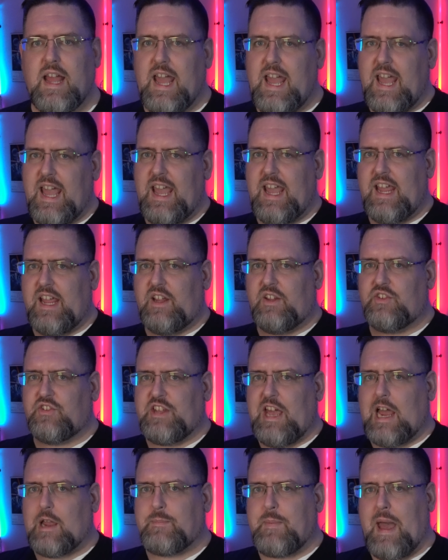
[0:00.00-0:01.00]
Hey,
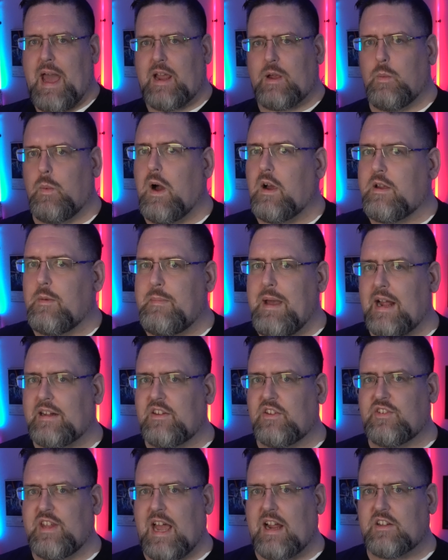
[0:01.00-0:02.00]
Zach Pack, welcome back
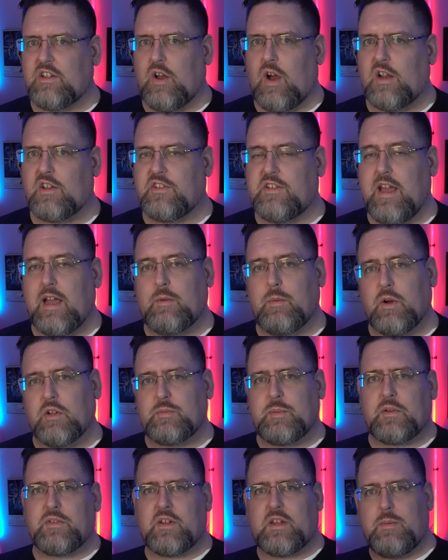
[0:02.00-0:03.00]
to ZAKtalks TECH, where
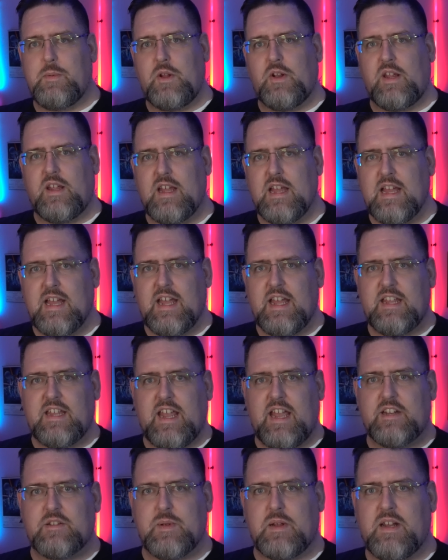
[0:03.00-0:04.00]
it's about the community,
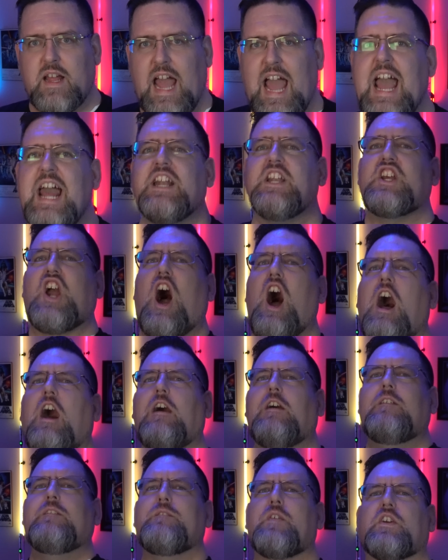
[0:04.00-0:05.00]
engagement, and
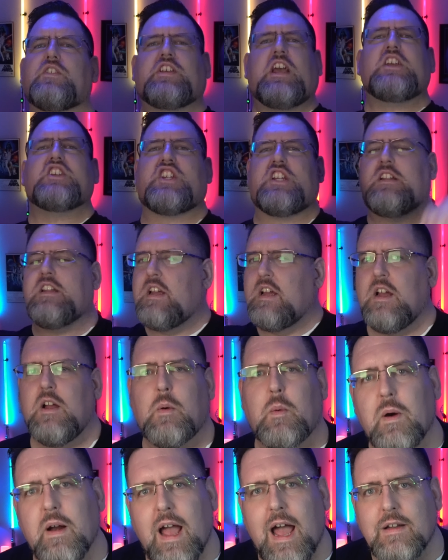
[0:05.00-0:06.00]
conversation
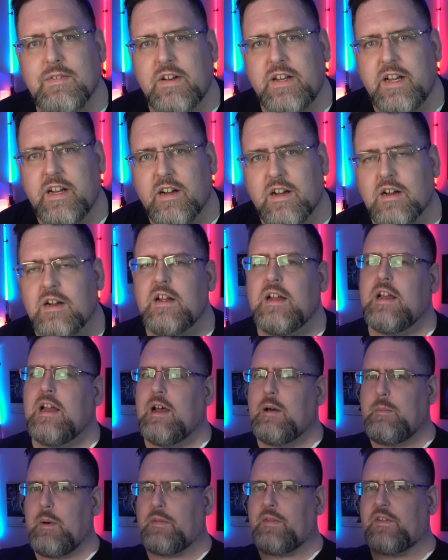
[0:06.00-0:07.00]
we're having here
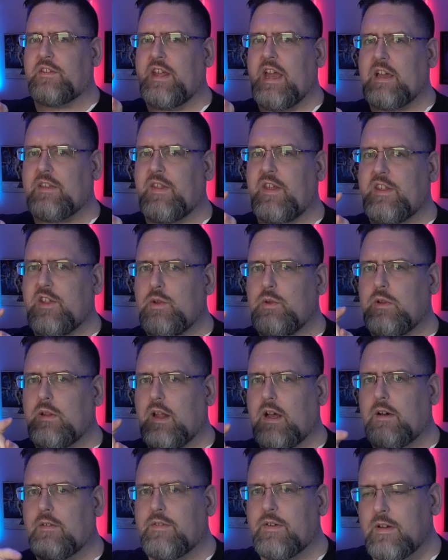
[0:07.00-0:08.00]
about the tech that you
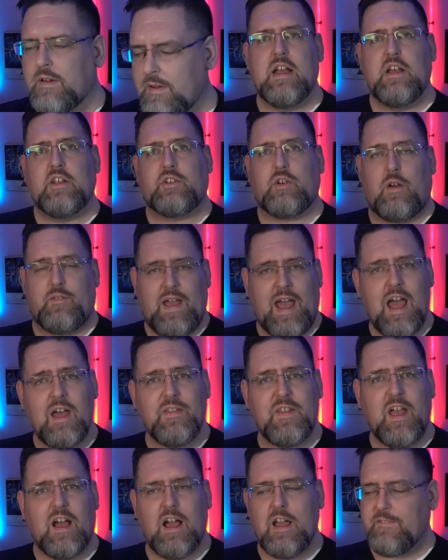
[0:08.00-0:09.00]
love. So I've
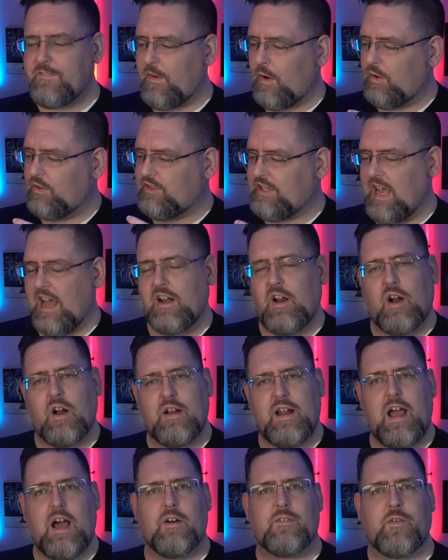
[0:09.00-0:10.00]
had the iPhone
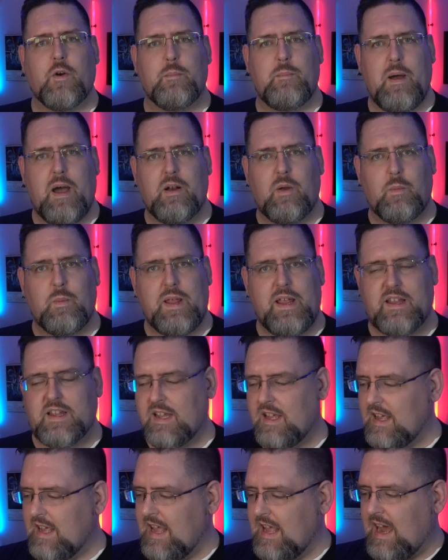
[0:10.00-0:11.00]
XR now for about a week
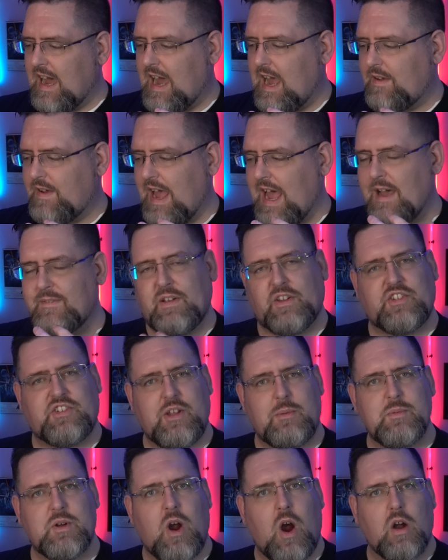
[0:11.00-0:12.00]
I have a
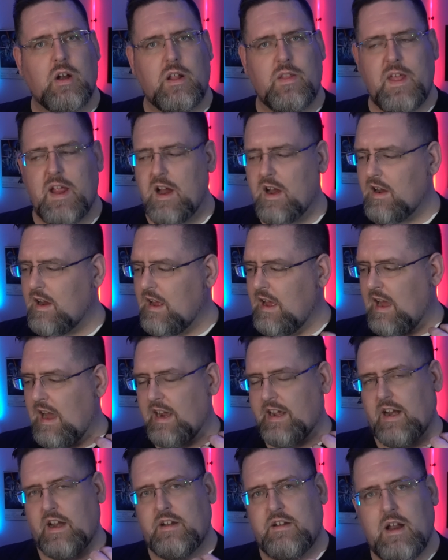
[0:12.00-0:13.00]
SIM card in there.
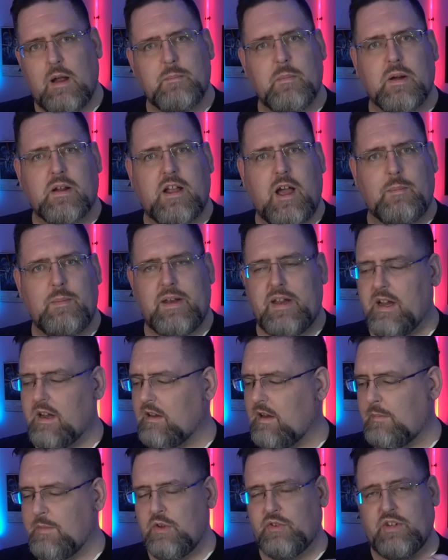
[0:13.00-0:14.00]
I got a number coming
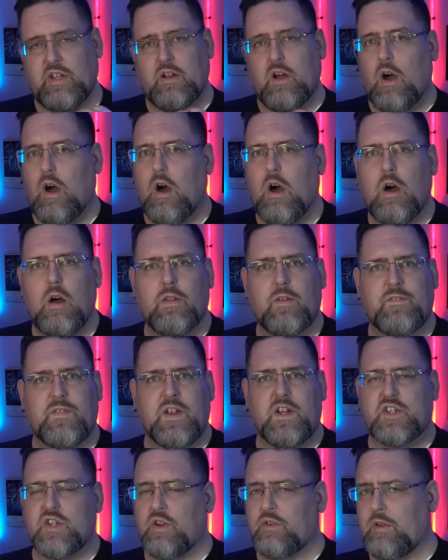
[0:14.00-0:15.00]
here. I'm using all the
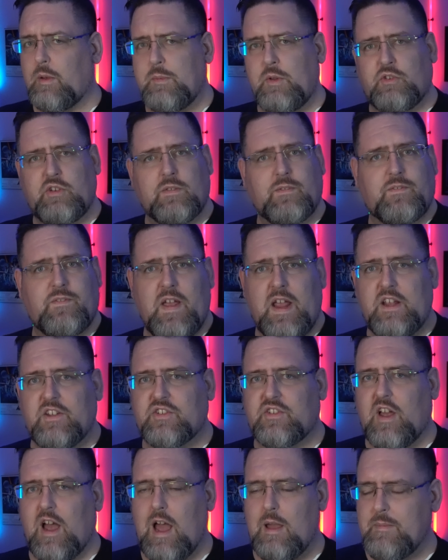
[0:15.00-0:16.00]
features. I'm using
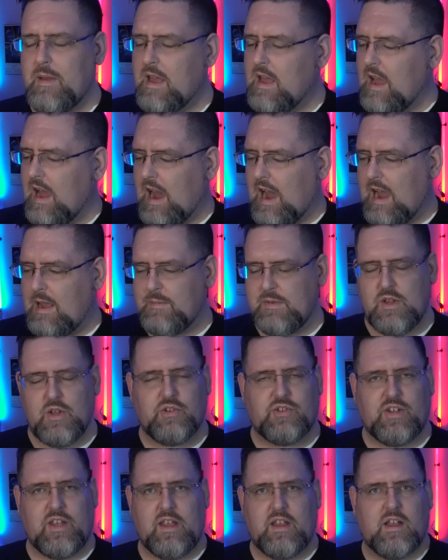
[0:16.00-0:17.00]
FaceTime. I'm
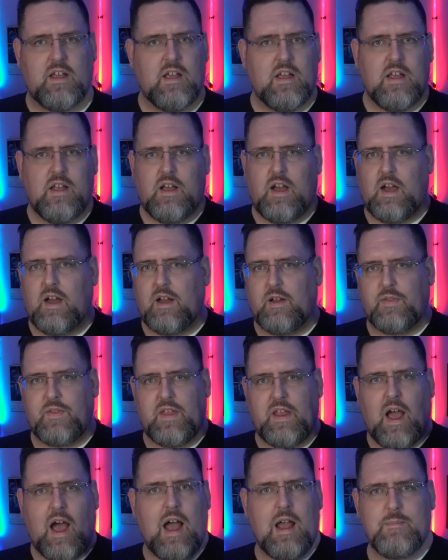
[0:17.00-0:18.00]
using uh,
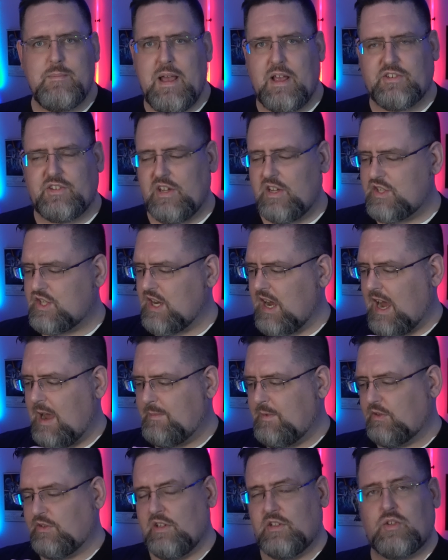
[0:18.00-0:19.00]
the iMessage.
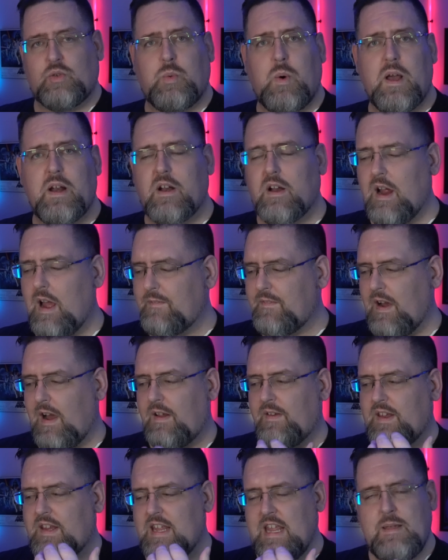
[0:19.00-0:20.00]
I'm using Twitter. I've
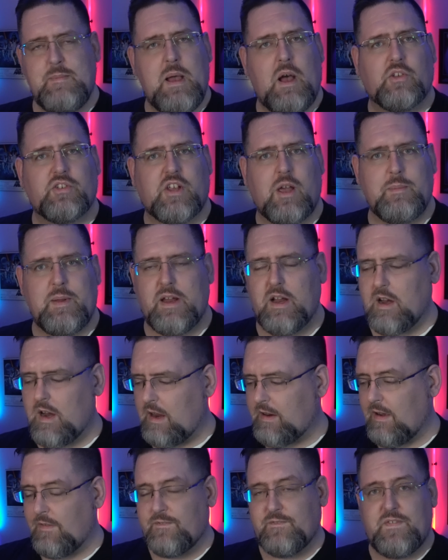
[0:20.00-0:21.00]
got emails coming here.
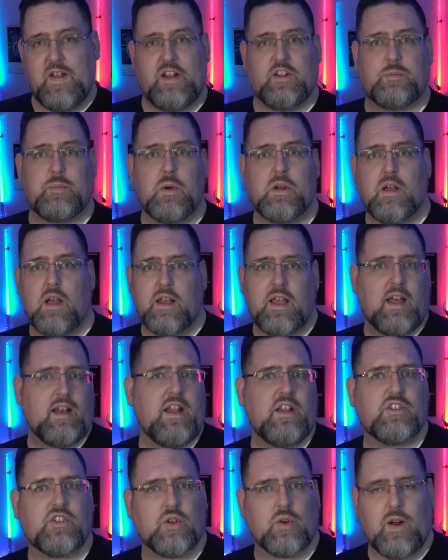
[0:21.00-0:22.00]
I've got Facebook. I got
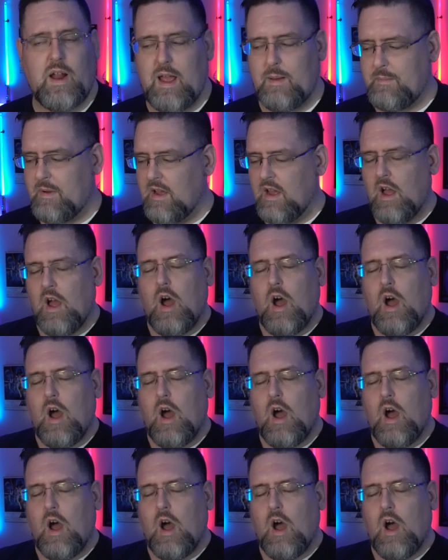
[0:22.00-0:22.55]
Instagram.